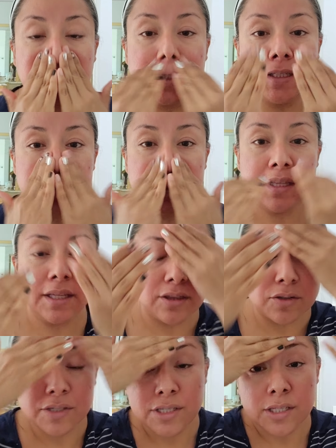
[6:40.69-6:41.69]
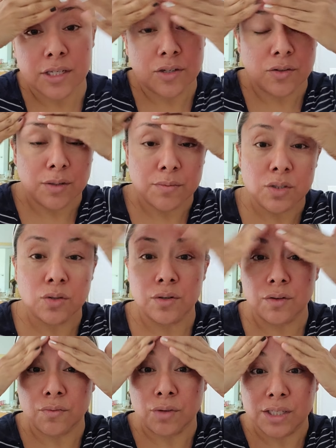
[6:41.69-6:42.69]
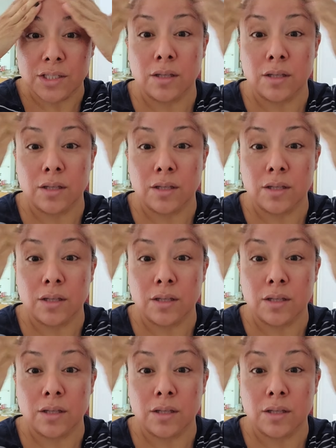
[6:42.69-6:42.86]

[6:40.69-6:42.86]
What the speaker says: see that their serum sort of runs